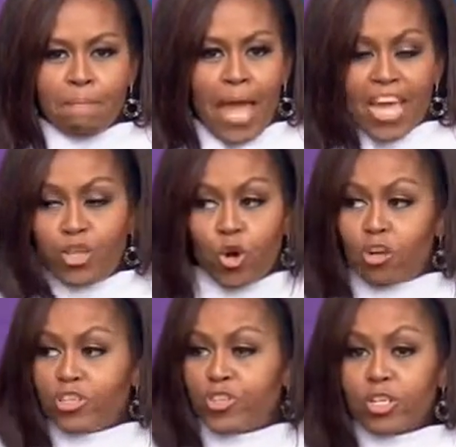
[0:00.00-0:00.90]
And
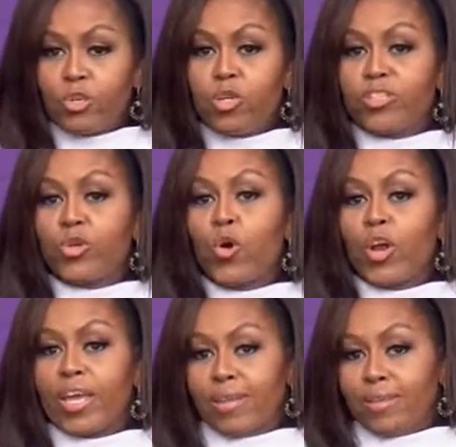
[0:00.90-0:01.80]
your
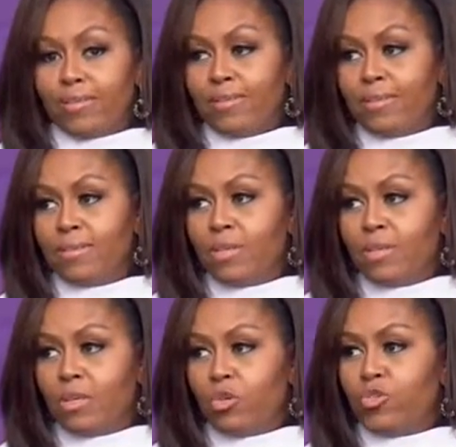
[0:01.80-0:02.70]
salutatorian,
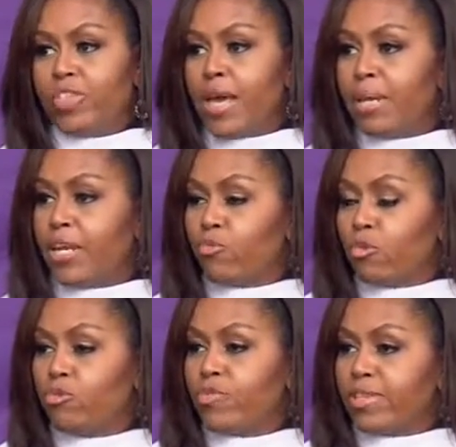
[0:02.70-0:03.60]
whose Yemeni
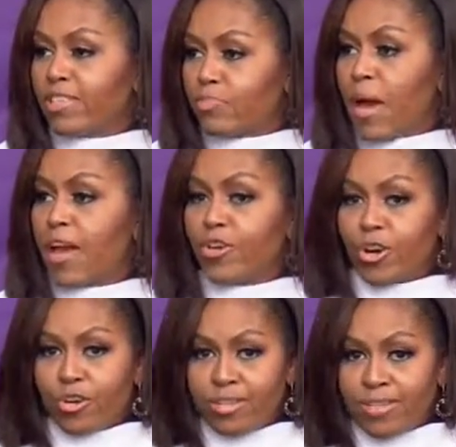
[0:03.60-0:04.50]
roots inspired
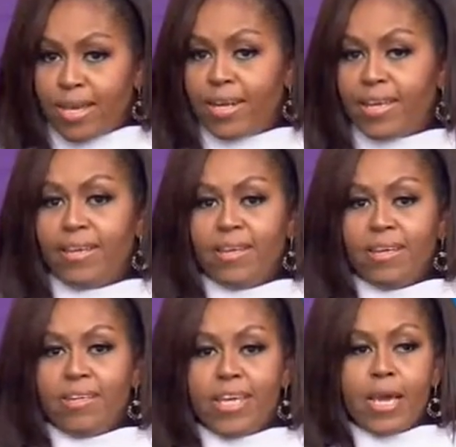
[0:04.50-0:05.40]
her to study
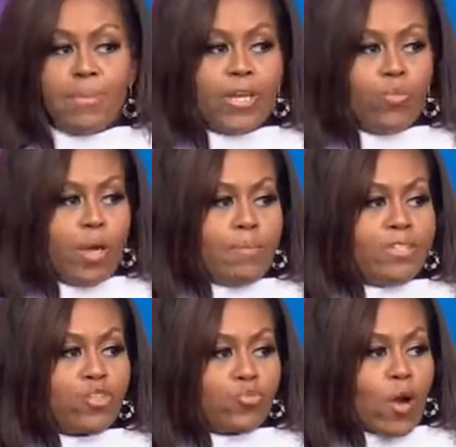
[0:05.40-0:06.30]
Yemeni
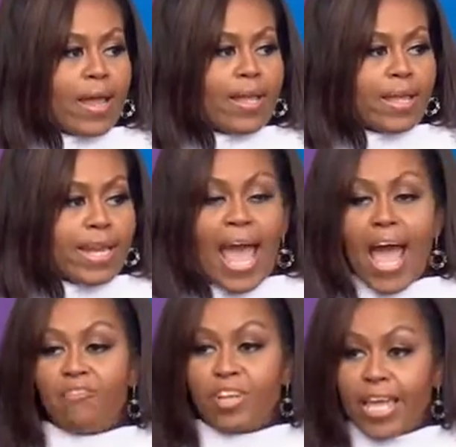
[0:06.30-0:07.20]
women's writing and to
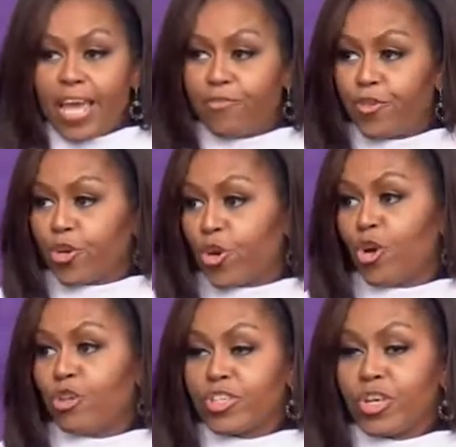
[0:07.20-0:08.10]
advocate for
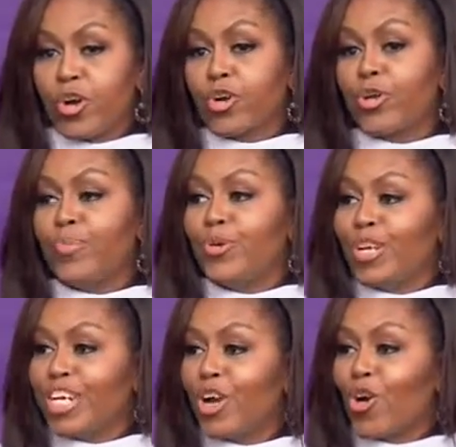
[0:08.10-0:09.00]
girls in her
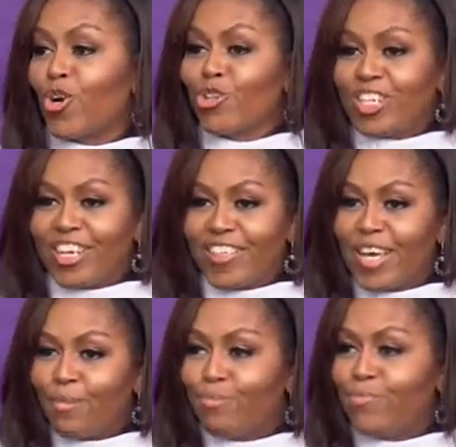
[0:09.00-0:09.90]
community, urging
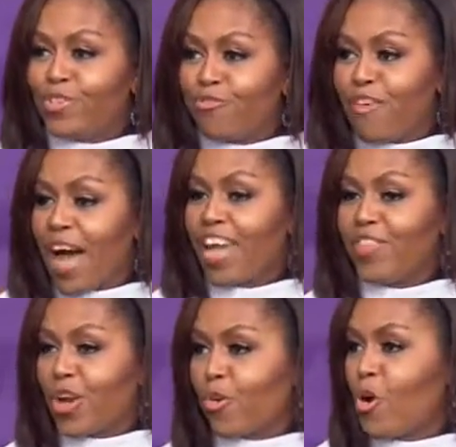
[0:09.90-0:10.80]
them to
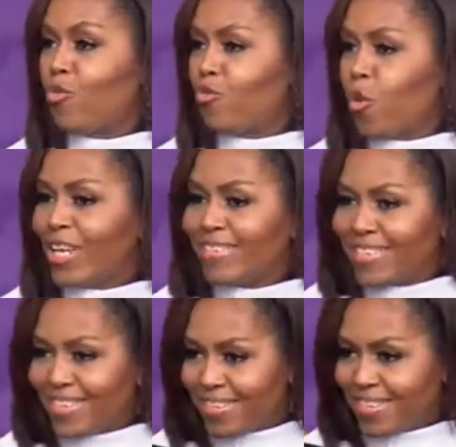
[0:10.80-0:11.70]
find their own
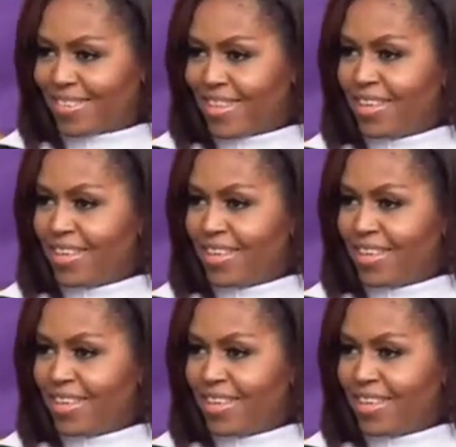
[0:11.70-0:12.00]
voices,